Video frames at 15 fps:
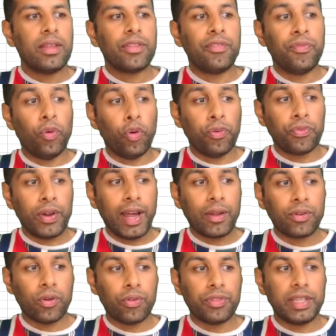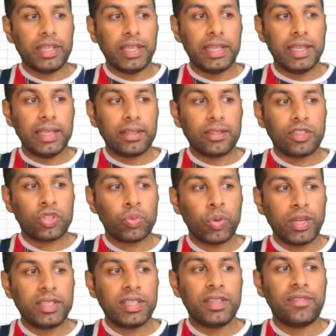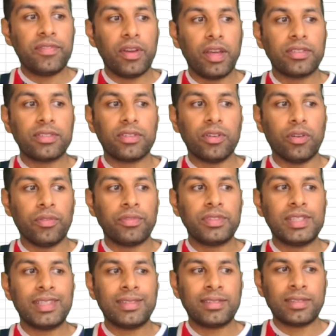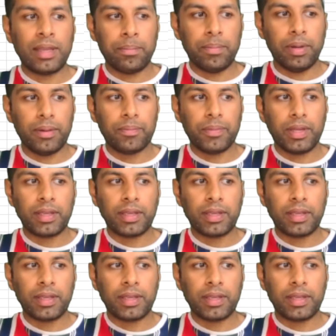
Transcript: the fourth round on the twenty-first of December.